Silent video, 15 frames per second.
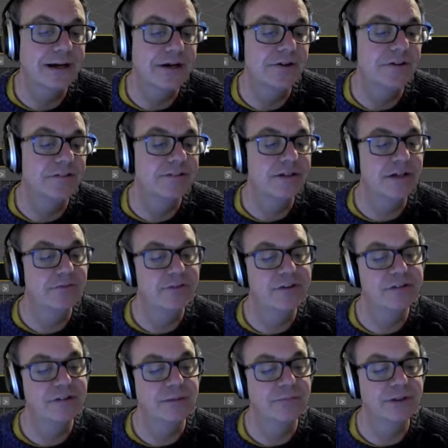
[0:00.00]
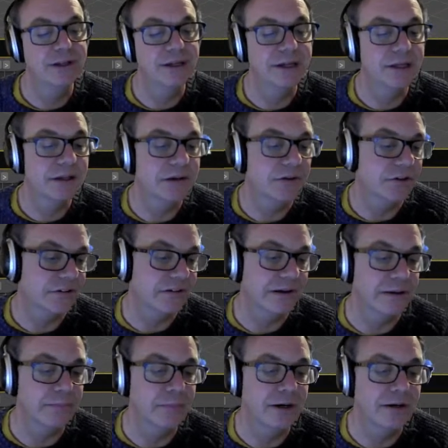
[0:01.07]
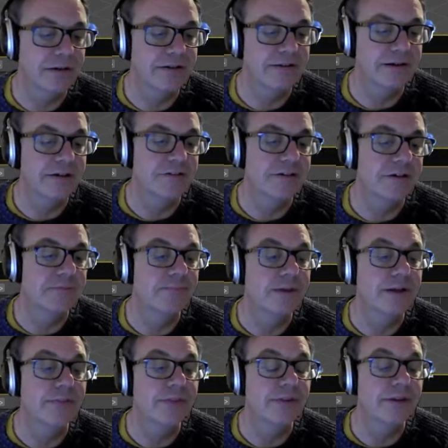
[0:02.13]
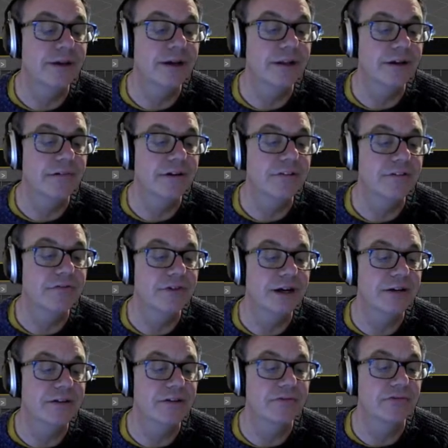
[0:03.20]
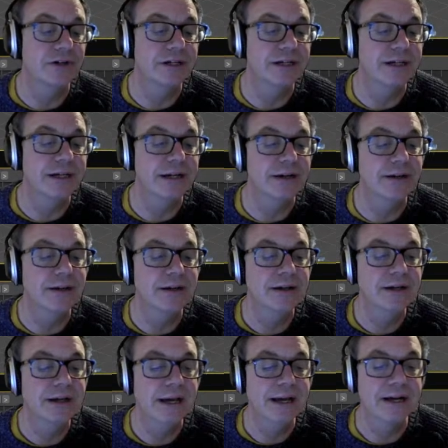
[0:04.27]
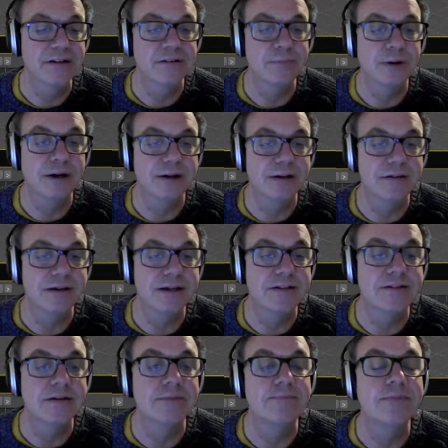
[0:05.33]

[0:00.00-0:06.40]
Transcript: and see if there's something here that looks like marker data. And there is, in fact, it's right here, X marker data.